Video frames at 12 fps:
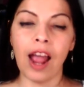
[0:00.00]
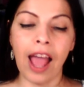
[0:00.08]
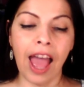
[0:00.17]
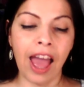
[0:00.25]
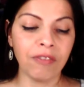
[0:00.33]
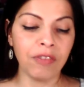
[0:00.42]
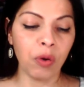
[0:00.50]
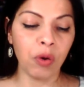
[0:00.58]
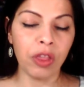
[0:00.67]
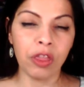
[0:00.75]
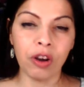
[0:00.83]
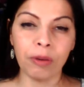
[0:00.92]
feeling a
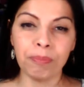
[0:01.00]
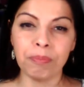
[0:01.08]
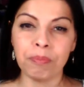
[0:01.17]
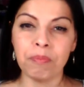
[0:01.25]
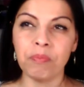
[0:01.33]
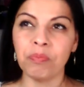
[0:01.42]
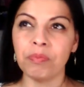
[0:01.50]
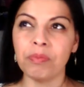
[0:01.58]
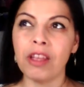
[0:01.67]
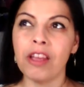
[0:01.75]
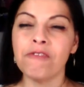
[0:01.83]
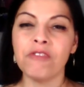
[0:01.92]
lot more
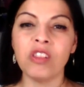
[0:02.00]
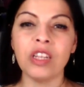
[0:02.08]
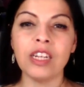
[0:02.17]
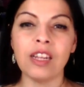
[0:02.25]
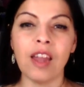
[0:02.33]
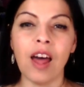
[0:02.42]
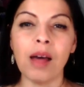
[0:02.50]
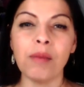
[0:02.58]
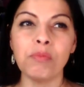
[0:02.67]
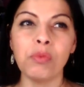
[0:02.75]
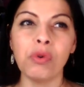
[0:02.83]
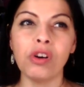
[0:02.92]
jealous,
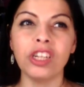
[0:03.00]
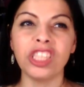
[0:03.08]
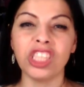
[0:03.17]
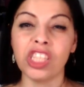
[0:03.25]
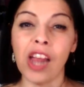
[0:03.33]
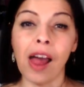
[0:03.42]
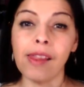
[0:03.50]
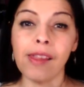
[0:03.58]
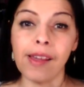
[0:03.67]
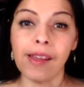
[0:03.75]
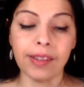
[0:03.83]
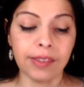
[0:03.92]
you know,
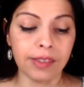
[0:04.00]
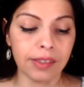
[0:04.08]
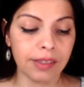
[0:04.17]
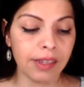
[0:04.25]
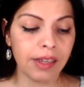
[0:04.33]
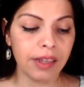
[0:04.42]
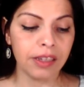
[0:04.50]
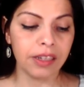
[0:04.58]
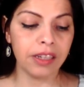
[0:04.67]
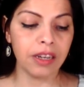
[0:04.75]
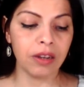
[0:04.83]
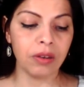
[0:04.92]
with
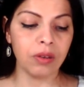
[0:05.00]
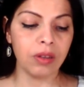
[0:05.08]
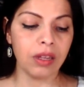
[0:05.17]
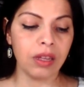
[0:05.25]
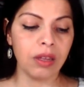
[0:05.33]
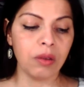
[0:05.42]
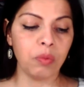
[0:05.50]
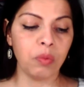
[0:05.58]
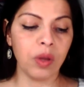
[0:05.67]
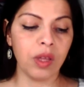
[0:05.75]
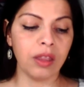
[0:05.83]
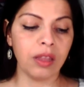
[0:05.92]
all this
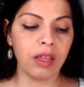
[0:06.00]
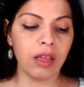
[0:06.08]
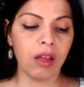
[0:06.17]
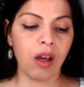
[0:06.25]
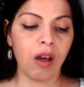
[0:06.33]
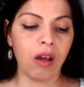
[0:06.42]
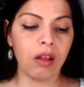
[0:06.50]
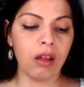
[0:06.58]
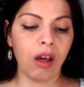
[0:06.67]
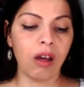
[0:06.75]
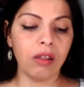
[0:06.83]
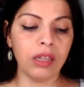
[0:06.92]
energy in
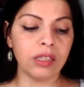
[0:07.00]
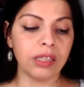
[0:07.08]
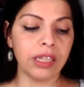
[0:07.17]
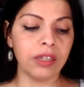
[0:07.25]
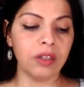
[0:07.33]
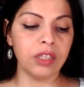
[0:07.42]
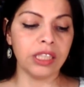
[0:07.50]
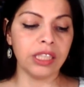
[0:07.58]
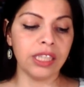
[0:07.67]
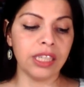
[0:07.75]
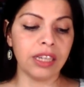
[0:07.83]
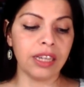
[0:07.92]
Scorpio. So
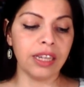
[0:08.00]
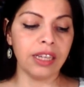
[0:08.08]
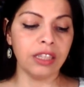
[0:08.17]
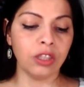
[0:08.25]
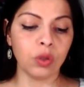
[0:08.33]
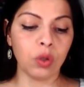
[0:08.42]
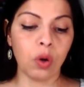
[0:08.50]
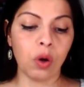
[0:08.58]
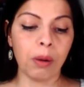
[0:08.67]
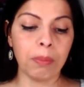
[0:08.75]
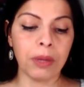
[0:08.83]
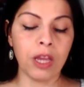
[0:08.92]
be
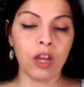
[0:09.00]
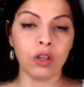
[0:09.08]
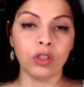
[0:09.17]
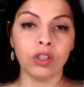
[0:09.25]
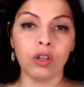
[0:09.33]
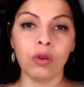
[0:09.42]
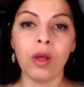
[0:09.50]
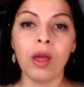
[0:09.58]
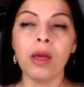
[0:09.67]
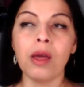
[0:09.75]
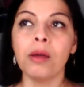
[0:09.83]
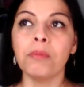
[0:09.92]
careful not to feel like
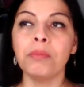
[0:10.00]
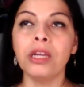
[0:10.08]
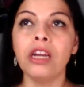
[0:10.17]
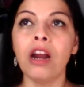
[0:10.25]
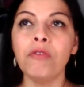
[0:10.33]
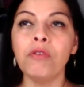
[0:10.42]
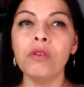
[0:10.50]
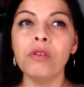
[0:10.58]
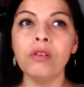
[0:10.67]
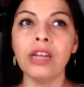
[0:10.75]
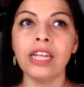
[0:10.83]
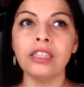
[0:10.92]
you're
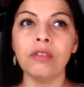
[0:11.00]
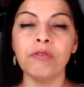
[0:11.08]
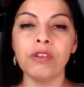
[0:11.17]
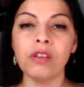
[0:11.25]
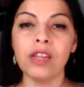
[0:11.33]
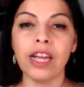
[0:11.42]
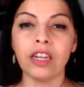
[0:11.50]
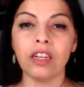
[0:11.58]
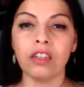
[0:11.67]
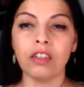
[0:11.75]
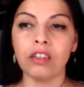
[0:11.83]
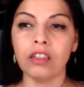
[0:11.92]
gonna just
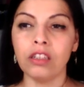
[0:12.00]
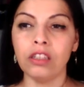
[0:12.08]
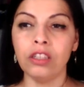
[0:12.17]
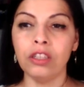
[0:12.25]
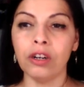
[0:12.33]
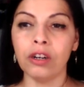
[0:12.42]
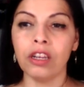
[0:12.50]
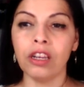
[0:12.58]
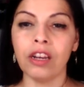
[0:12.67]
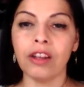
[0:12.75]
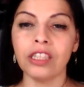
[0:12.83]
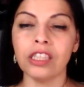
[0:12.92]
fall over dead
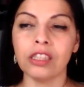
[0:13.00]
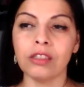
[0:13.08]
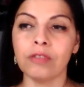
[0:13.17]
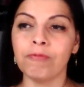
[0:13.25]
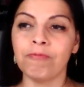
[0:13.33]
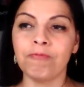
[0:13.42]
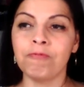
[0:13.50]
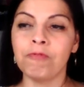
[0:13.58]
with jealousy.